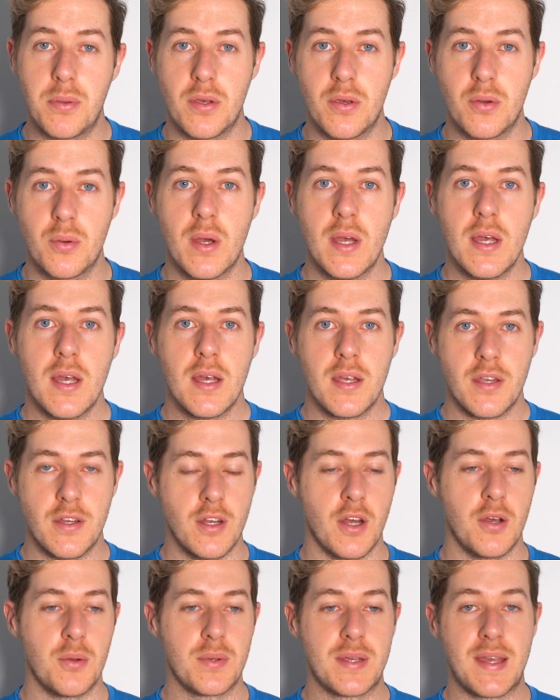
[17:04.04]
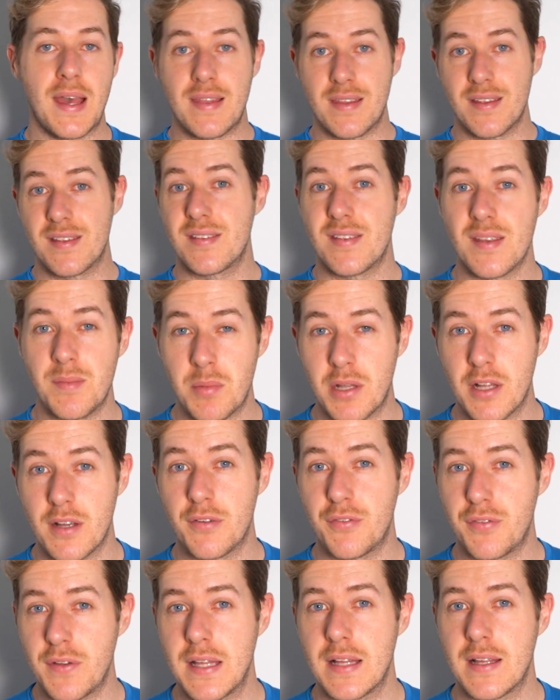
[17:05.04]
you, get the similar
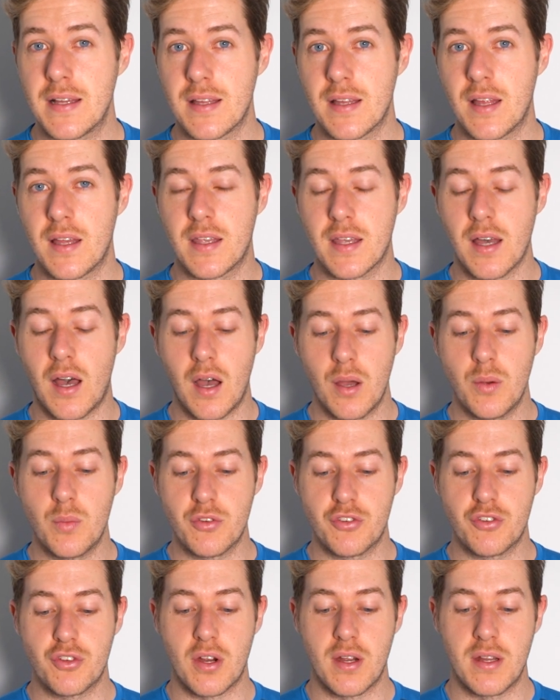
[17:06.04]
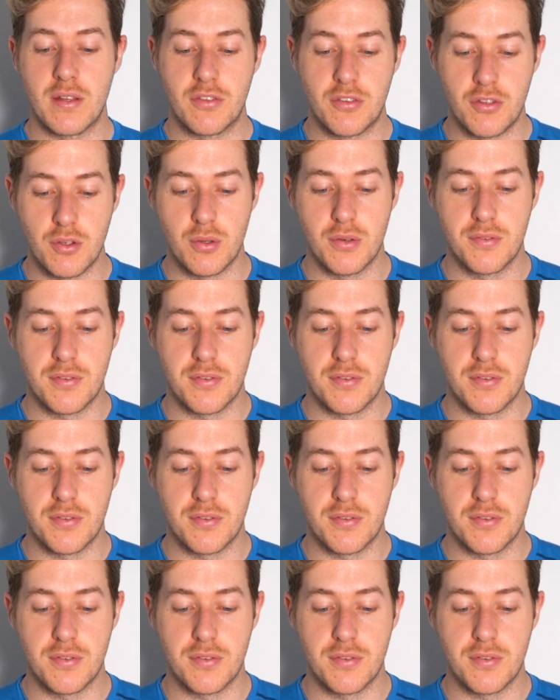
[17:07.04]
feeling like I was trying to,